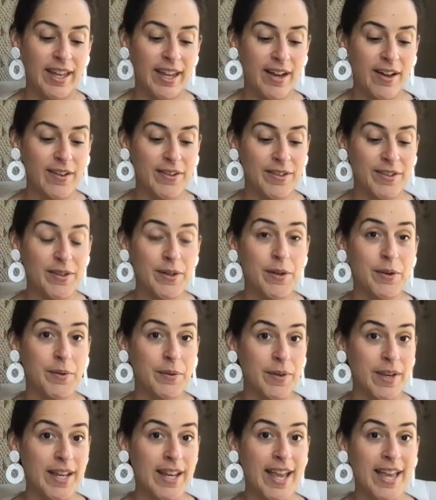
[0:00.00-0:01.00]
Also,
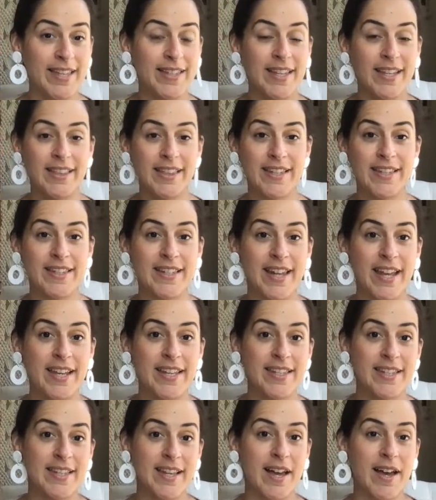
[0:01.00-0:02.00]
it has like this
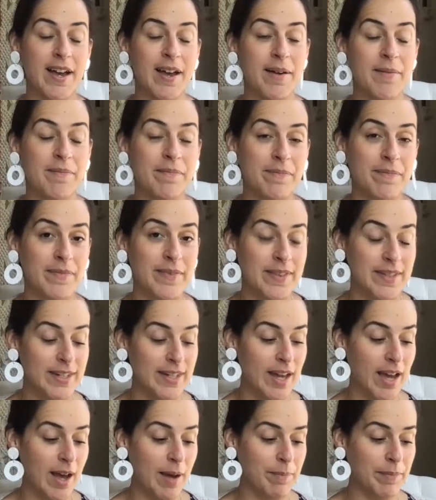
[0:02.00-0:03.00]
nice
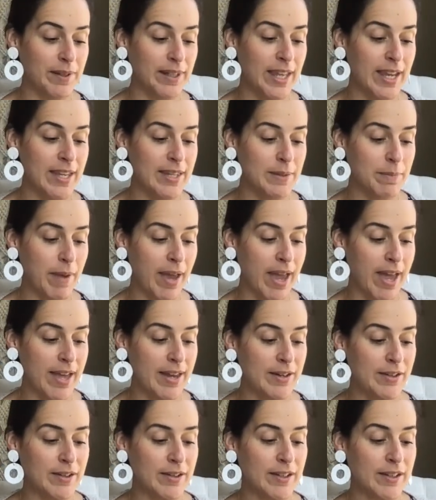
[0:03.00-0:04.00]
top lace
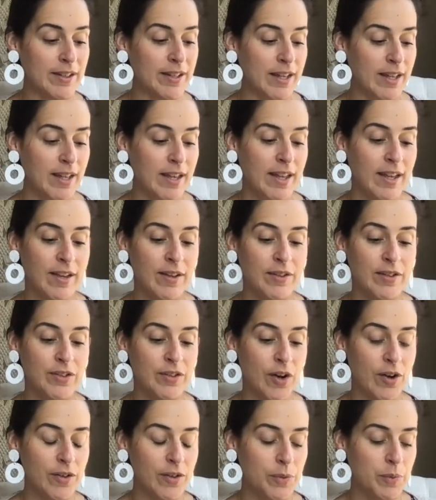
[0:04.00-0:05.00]
panel.
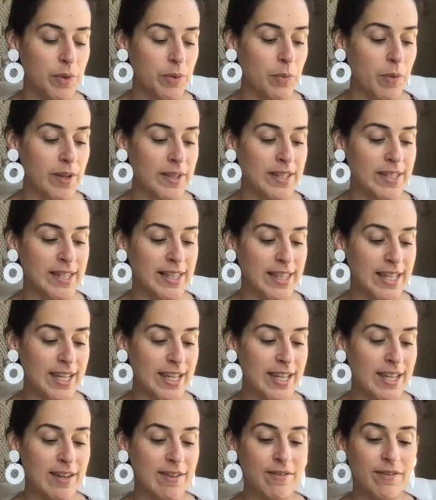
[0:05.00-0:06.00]
Starts with one
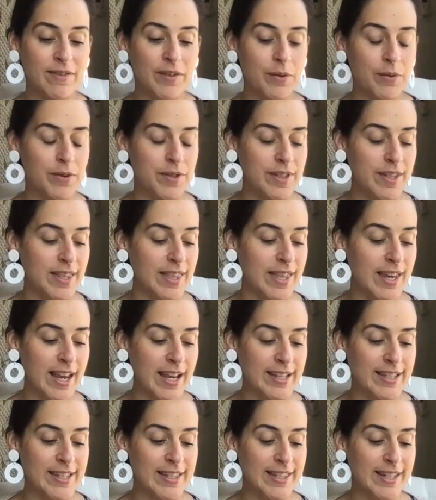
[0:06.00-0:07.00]
sleeve, goes to the
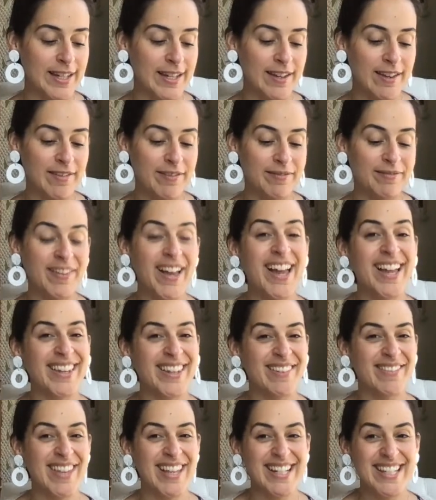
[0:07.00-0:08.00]
next sleeve. I
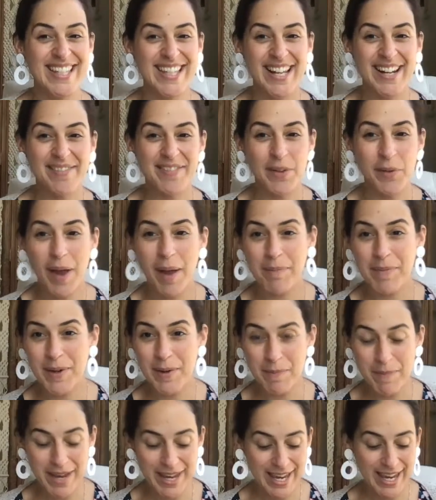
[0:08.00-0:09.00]
love that design. I'm so happy
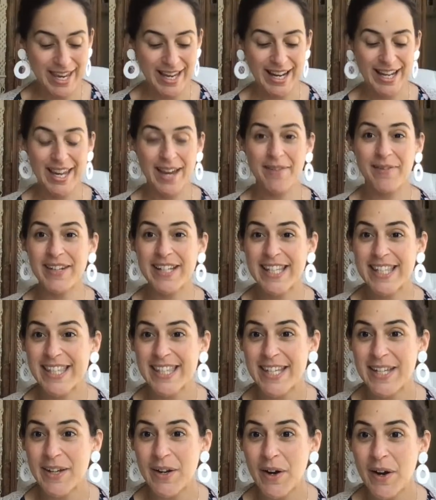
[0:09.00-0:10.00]
you're making it. I can't wait to
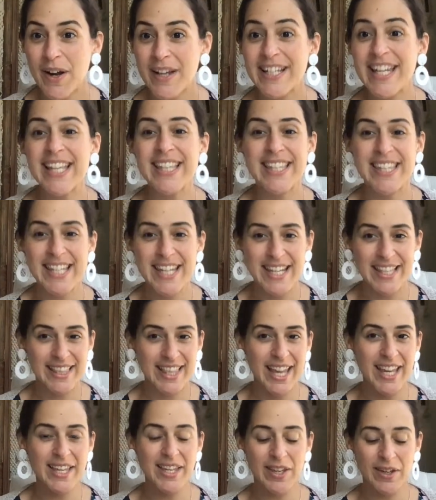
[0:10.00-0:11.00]
see your knit scene.
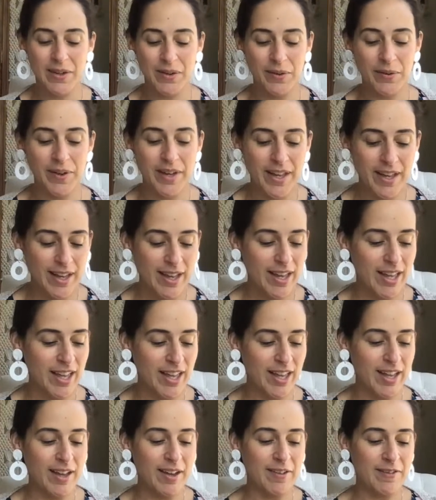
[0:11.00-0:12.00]
Thank you.
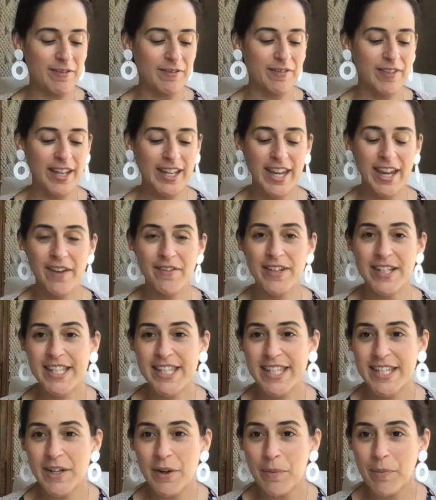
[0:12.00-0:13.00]
I can't wait to
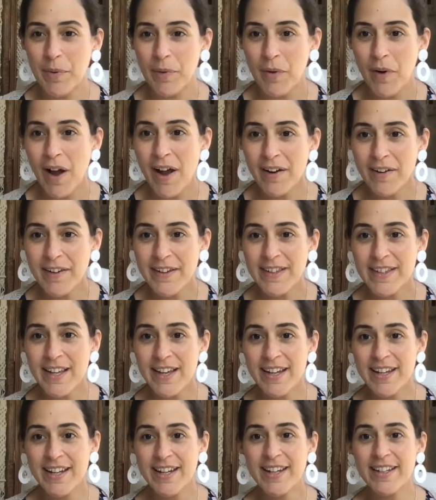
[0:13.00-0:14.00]
see your progress
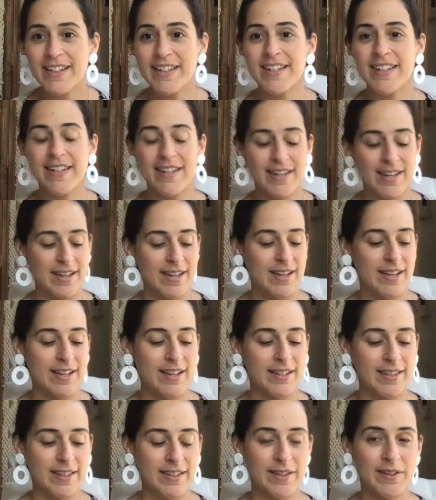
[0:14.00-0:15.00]
on it.
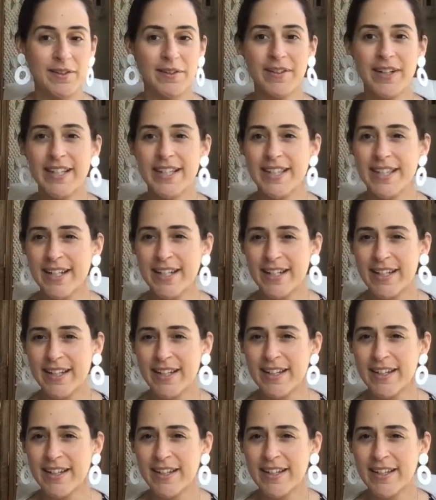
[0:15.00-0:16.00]
It's so
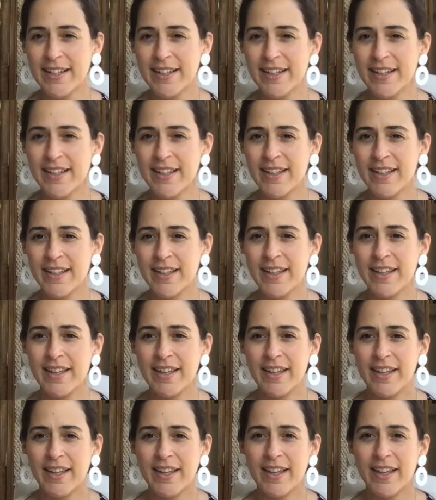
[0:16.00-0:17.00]
excited.
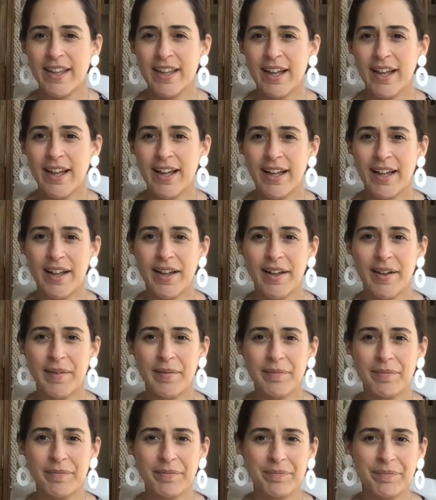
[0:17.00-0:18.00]

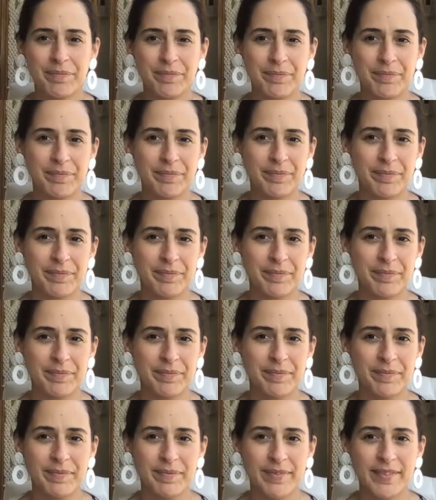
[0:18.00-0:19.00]
Um,
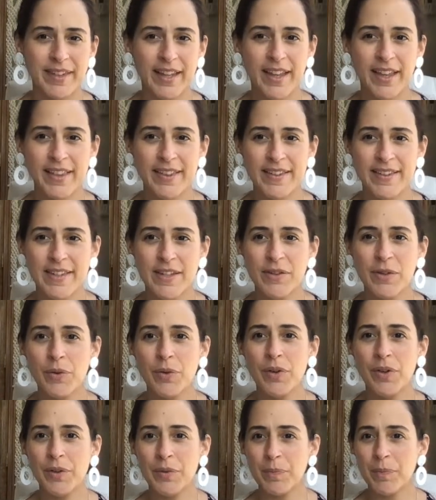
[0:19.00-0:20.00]
Allison, you
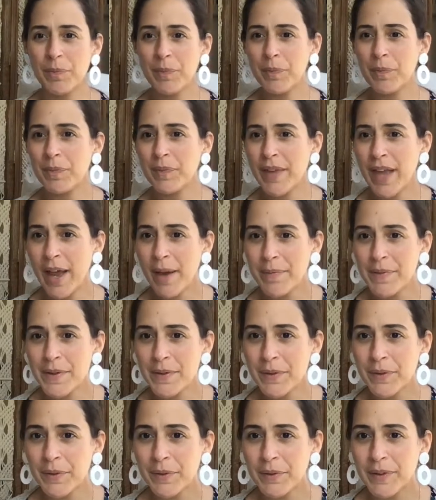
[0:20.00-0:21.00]
could
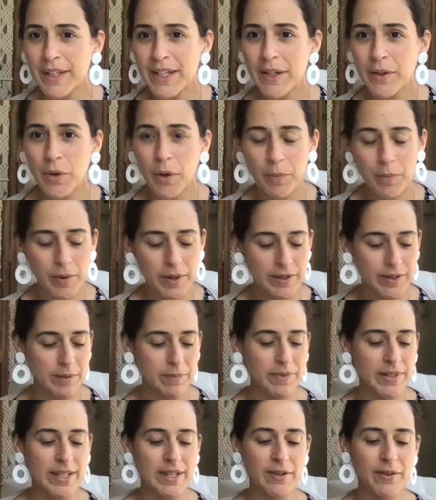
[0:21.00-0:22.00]
absolutely incorporate some
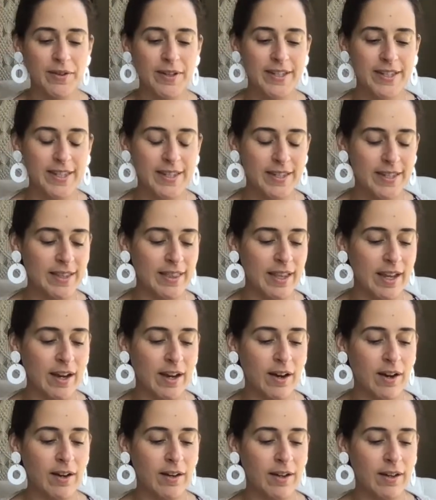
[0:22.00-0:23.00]
decreases in
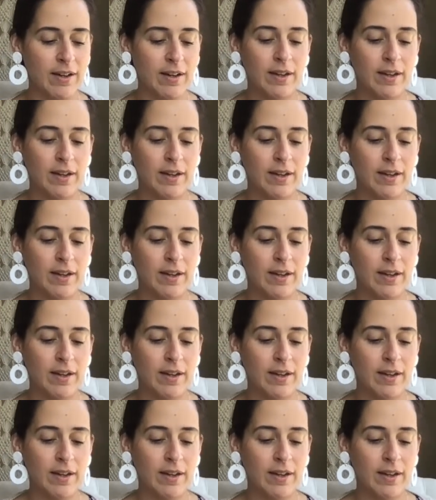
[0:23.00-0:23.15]
there.